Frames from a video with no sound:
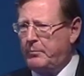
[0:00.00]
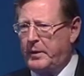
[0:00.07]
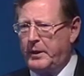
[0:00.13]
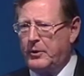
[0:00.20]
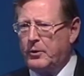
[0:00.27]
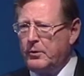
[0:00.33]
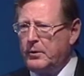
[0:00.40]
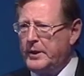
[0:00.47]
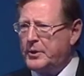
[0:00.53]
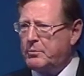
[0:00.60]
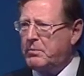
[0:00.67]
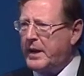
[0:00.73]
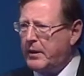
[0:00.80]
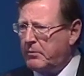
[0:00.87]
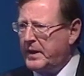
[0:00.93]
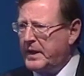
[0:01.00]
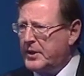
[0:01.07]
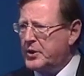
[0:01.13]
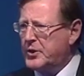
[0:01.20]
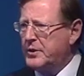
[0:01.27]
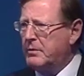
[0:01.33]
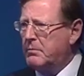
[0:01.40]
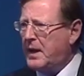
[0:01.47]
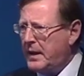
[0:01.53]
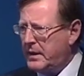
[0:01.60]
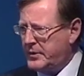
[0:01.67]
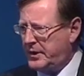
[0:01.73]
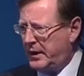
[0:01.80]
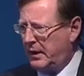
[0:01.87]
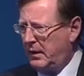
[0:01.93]
We call this recreational
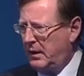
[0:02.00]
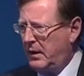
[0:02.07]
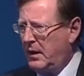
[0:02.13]
rioting.